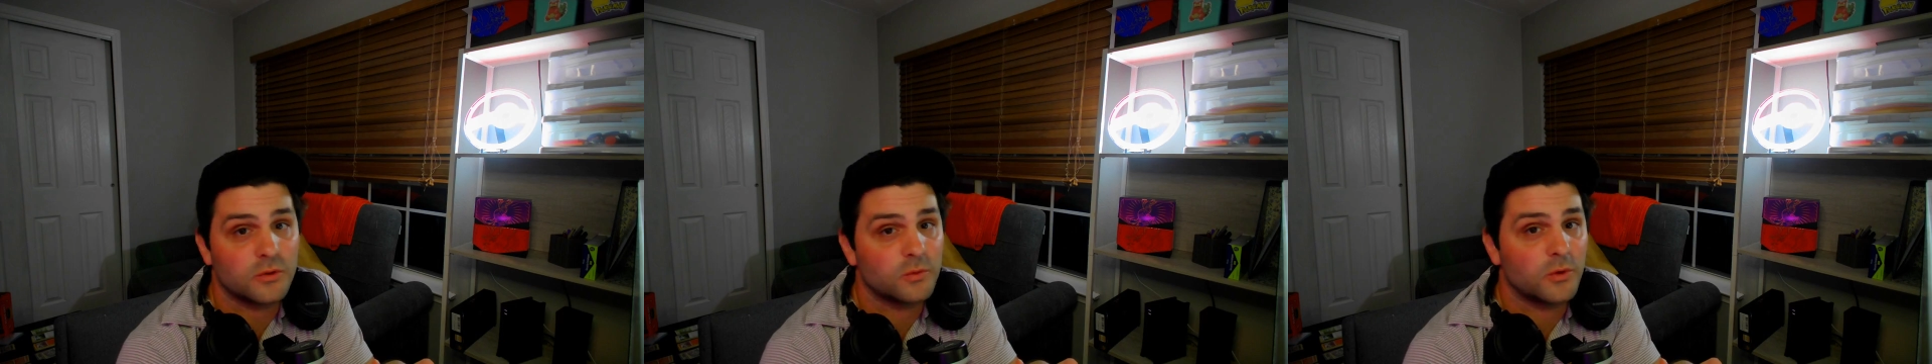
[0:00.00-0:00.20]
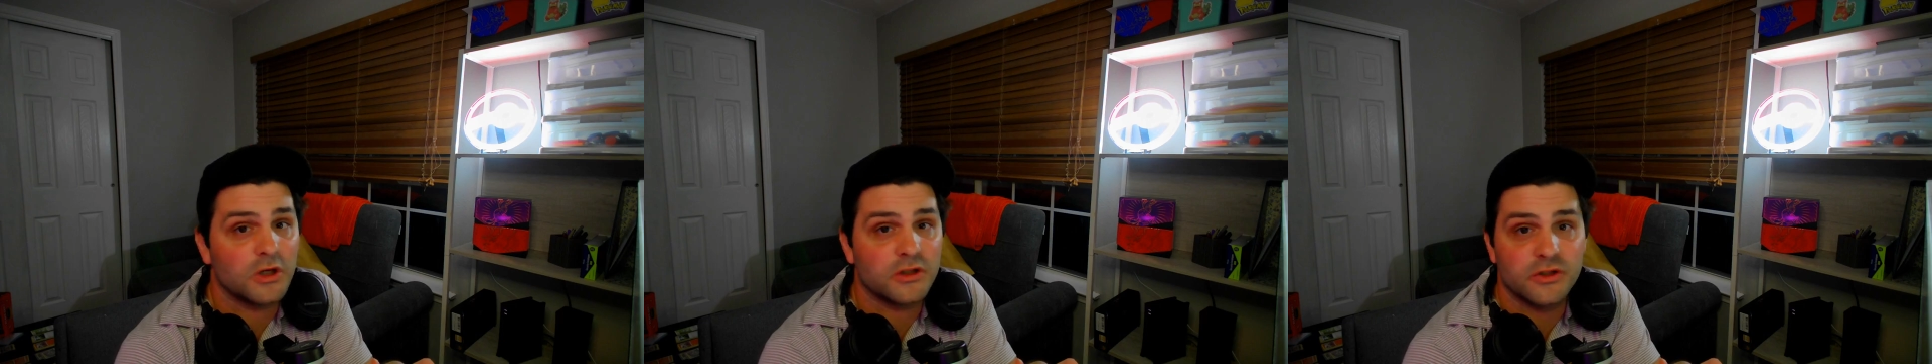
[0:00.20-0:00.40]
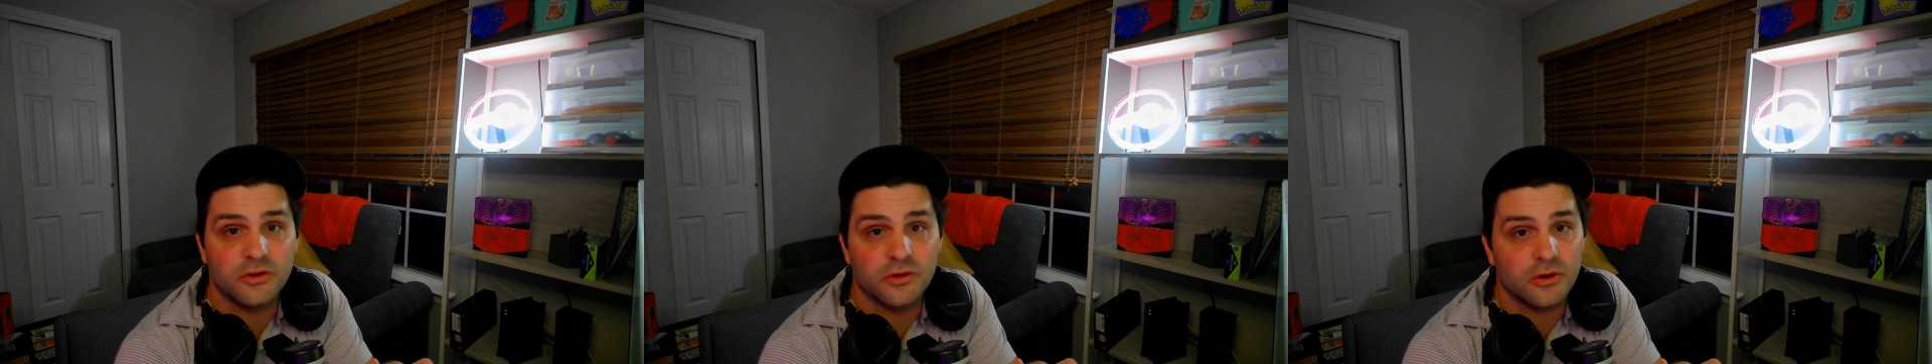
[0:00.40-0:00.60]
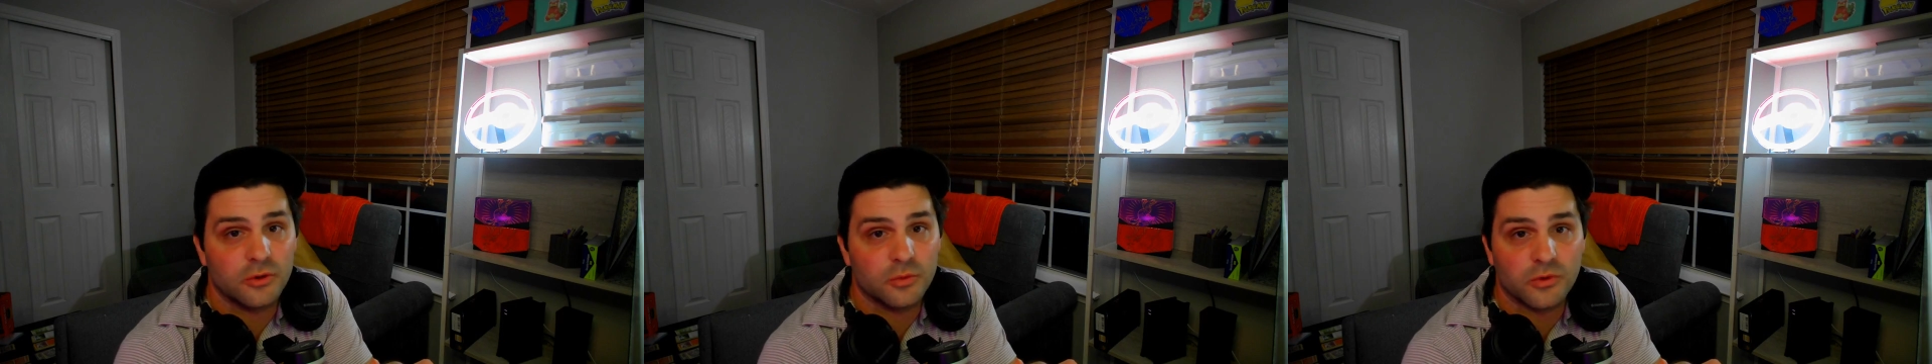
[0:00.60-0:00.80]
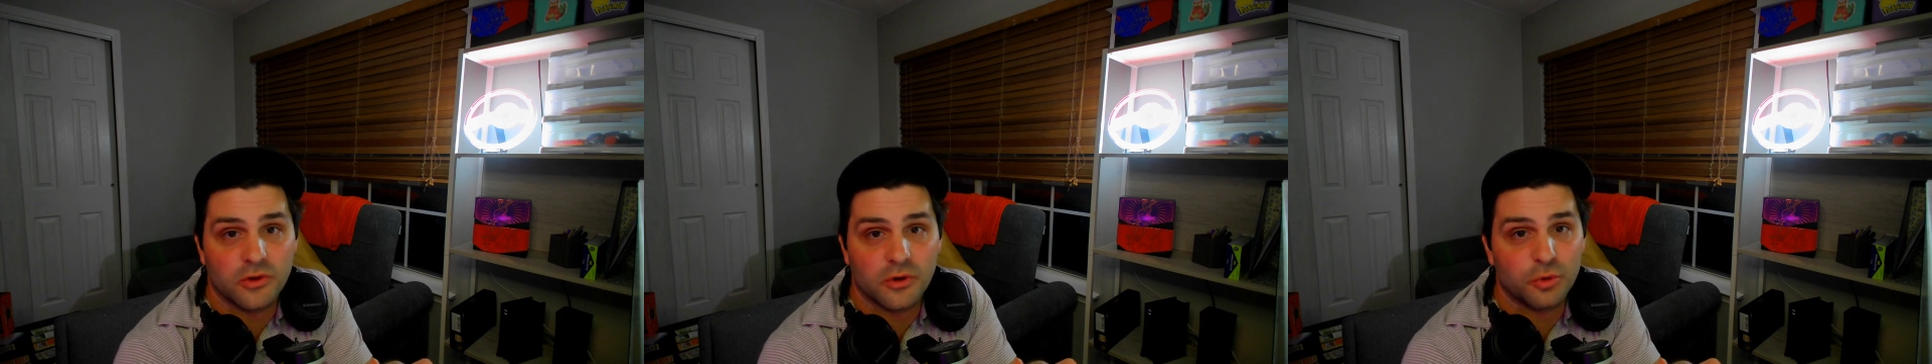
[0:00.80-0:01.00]
walked in there
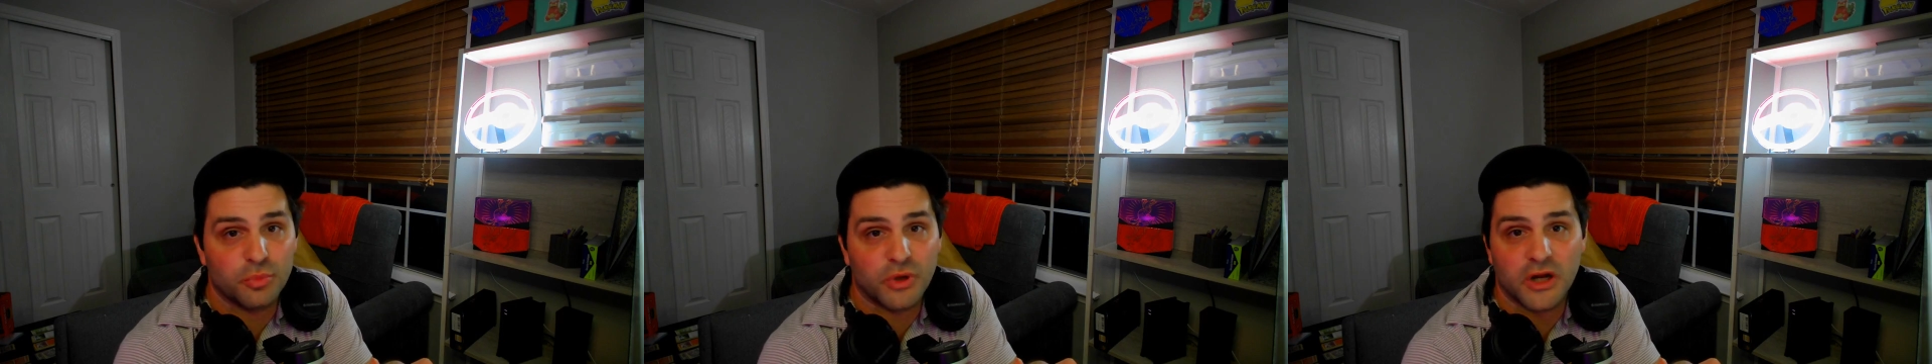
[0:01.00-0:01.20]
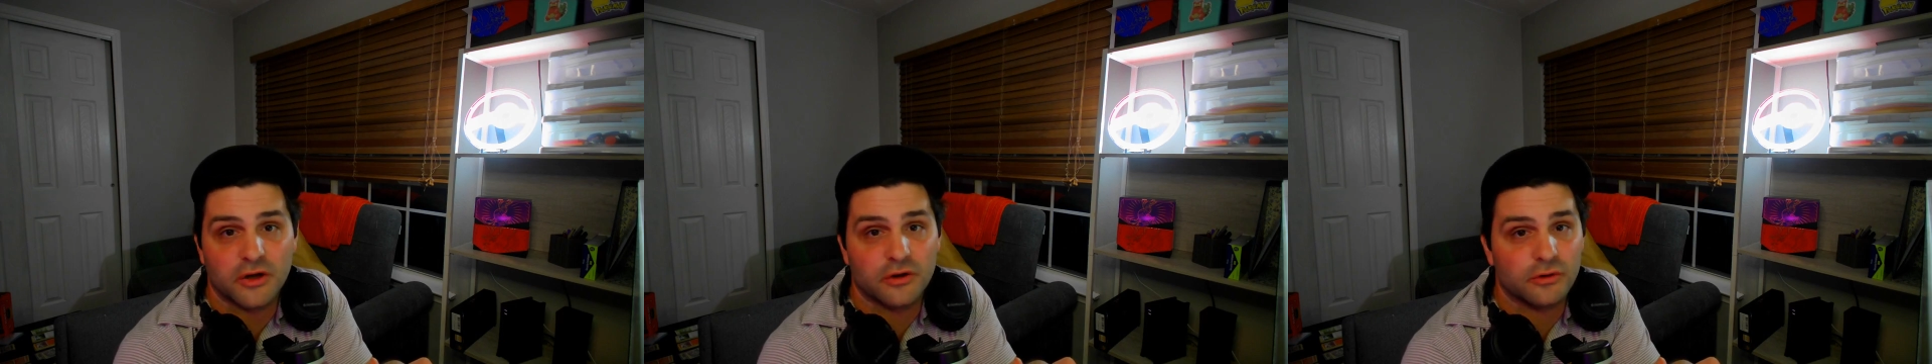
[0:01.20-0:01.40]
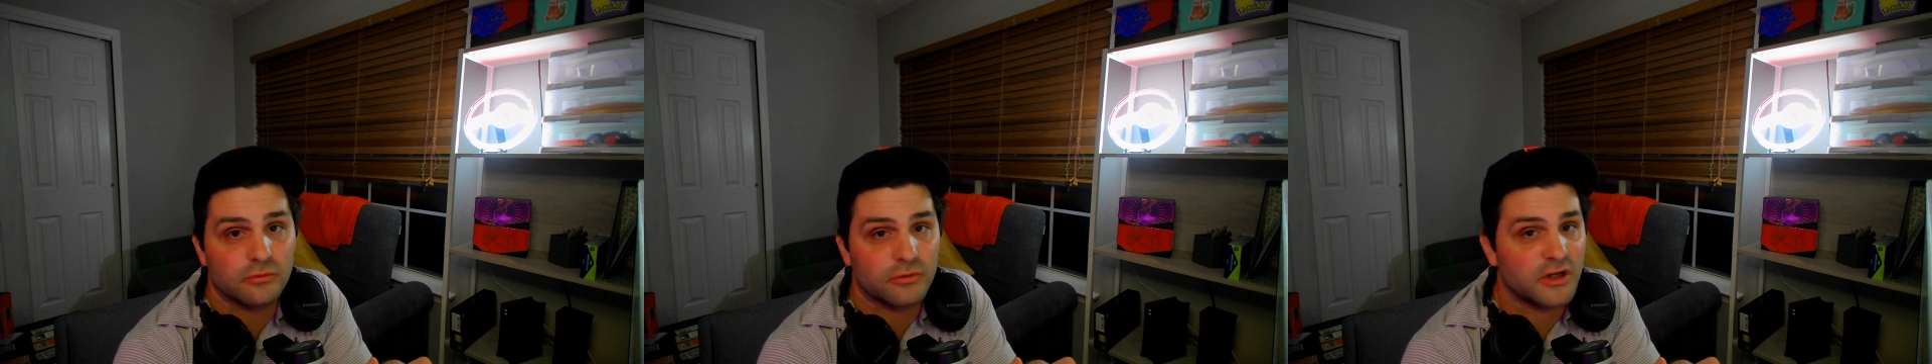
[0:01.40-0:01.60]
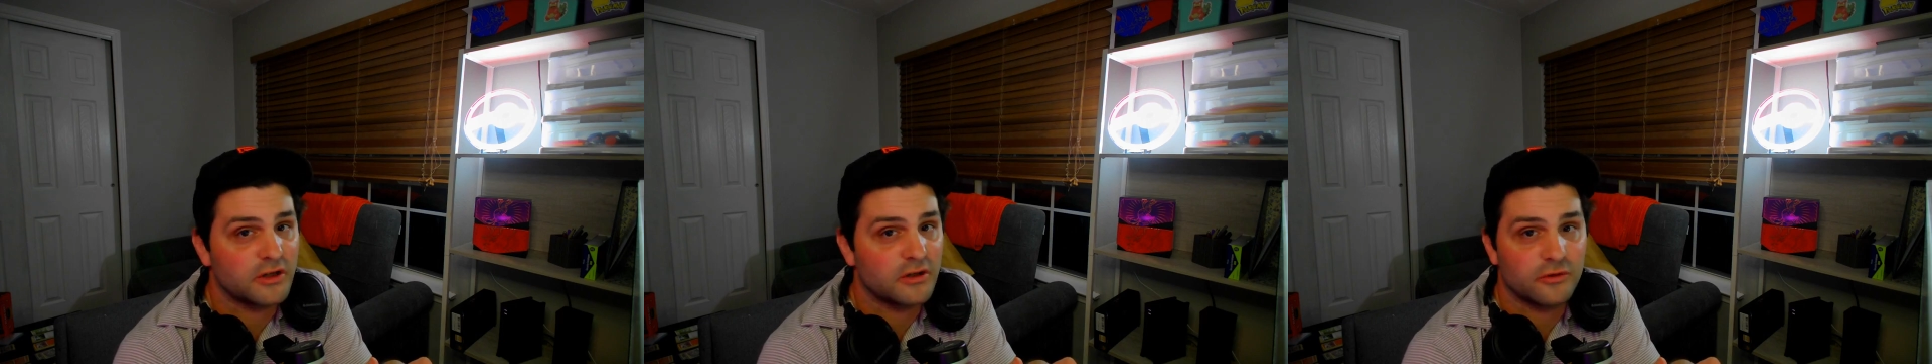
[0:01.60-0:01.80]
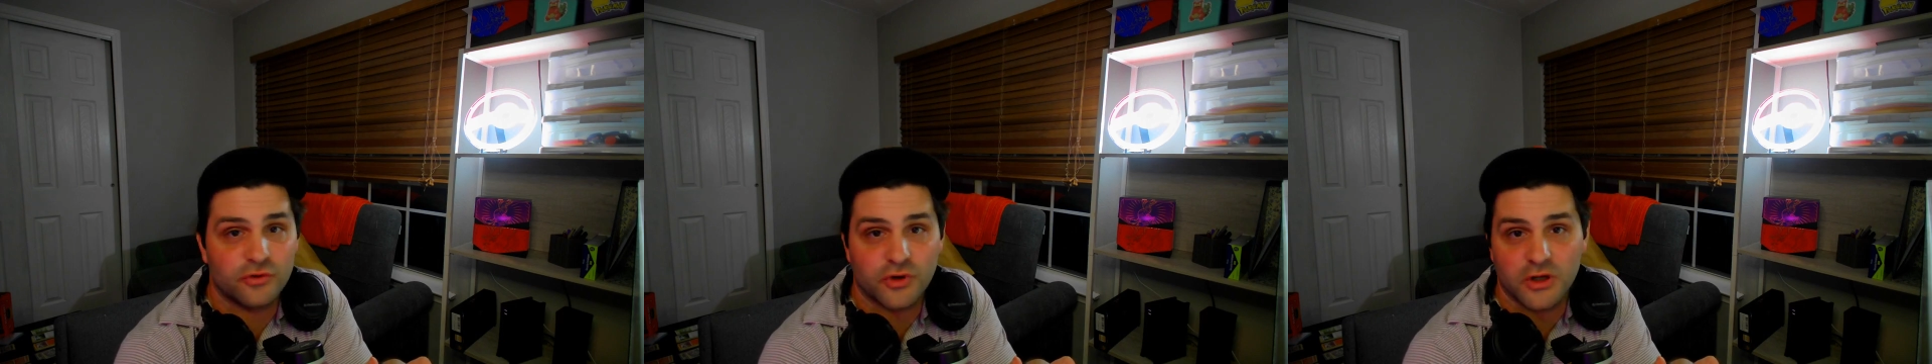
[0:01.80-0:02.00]
with her binder ready to
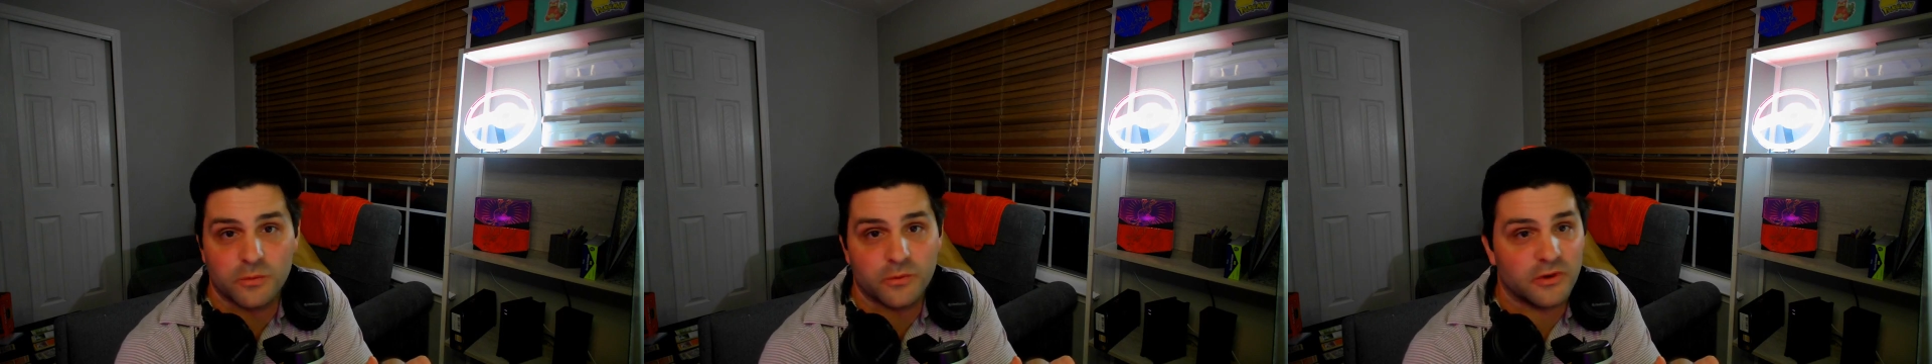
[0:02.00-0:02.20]
trade with